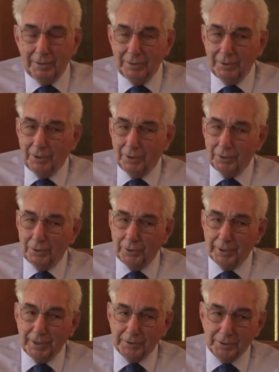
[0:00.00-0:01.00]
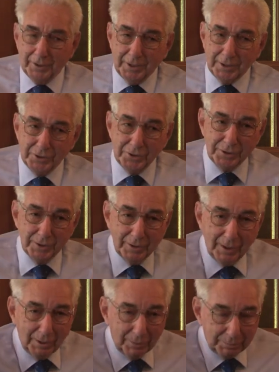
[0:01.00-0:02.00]
No, going out to lunch.
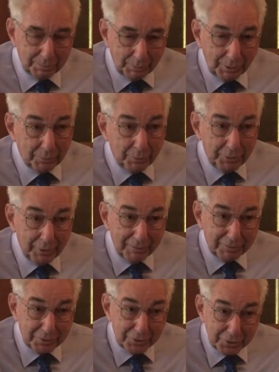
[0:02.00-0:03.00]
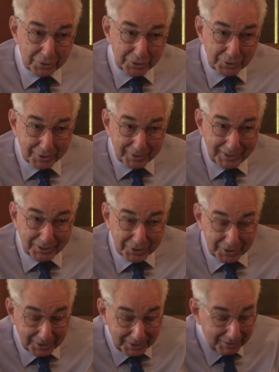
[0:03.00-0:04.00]
What do we do after church each
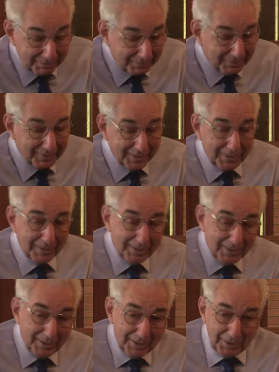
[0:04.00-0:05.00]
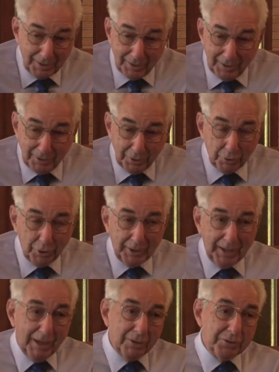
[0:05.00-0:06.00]
Sunday? Going
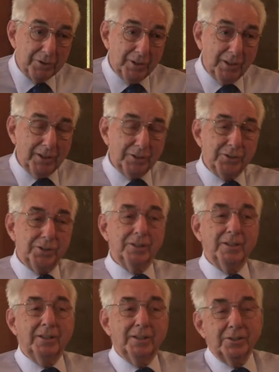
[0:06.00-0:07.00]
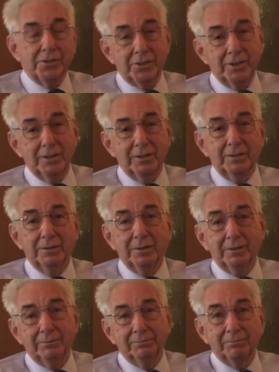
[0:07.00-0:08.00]
out to lunch is a
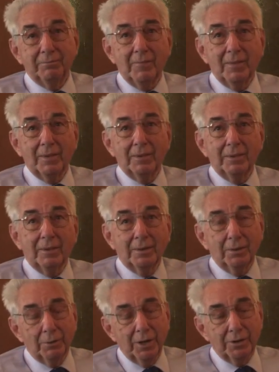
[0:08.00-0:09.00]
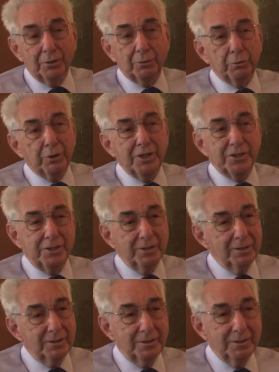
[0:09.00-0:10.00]
rather
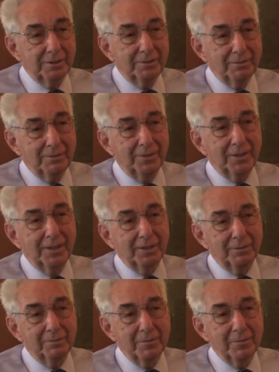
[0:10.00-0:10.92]
recent thing.